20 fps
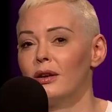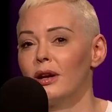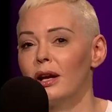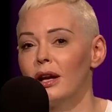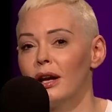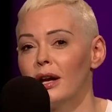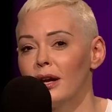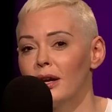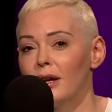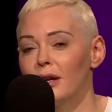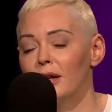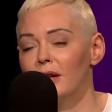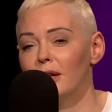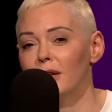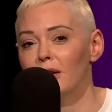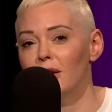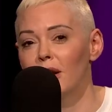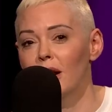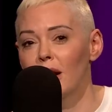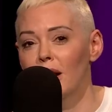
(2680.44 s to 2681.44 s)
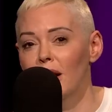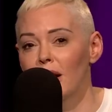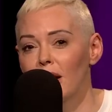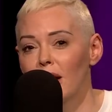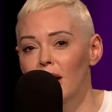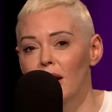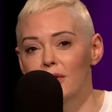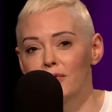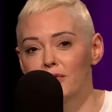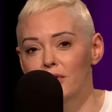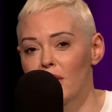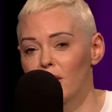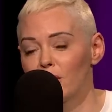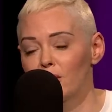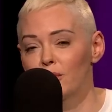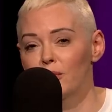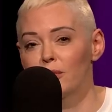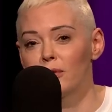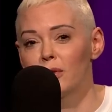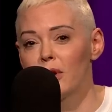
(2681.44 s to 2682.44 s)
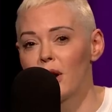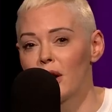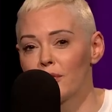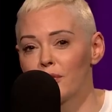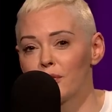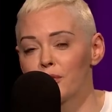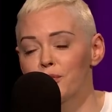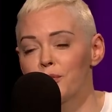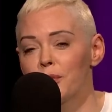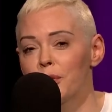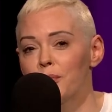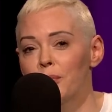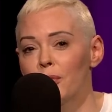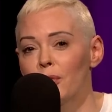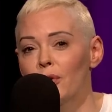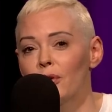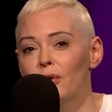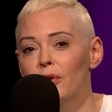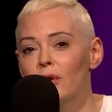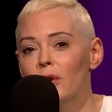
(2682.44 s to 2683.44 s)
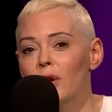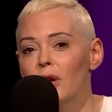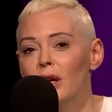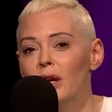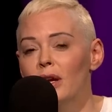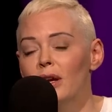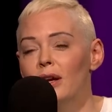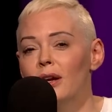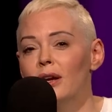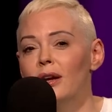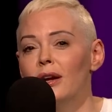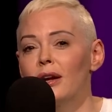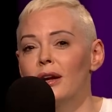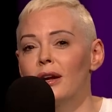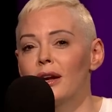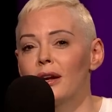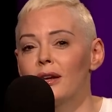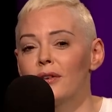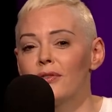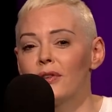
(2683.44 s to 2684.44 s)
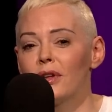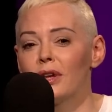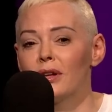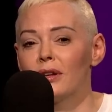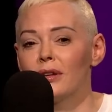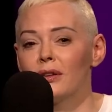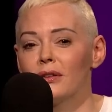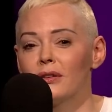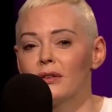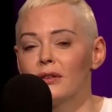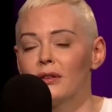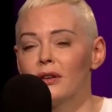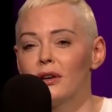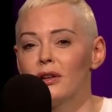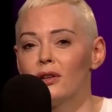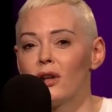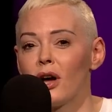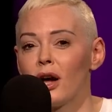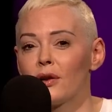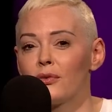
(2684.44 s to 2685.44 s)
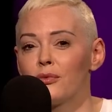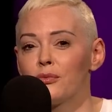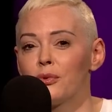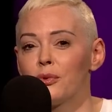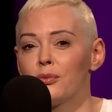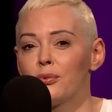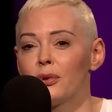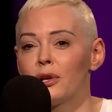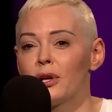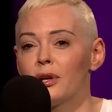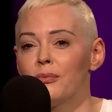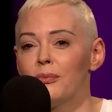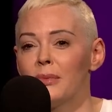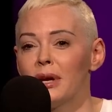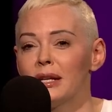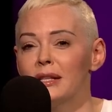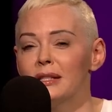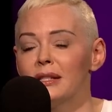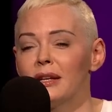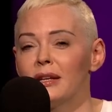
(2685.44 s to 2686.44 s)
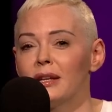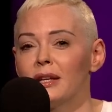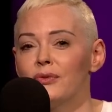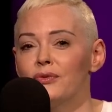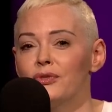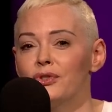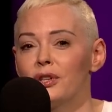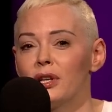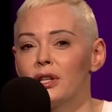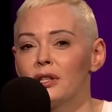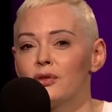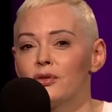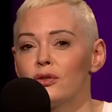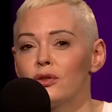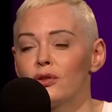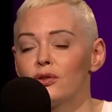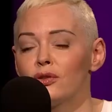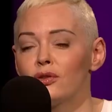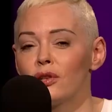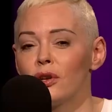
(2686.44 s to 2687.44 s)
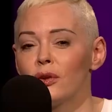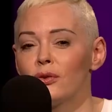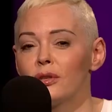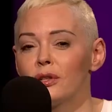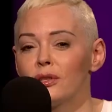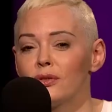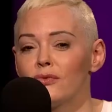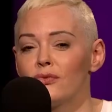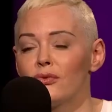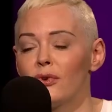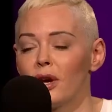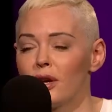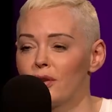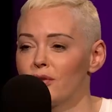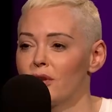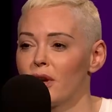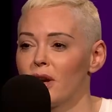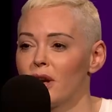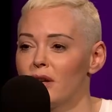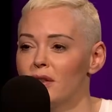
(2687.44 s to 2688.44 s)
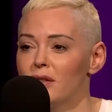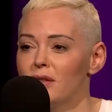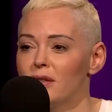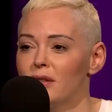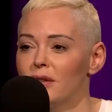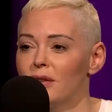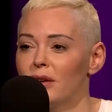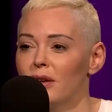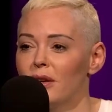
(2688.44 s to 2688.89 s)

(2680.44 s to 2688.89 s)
and I, I've talked to a lot of those people, and I think a lot of them are pretty amazing. They've just they're so disenfranchised,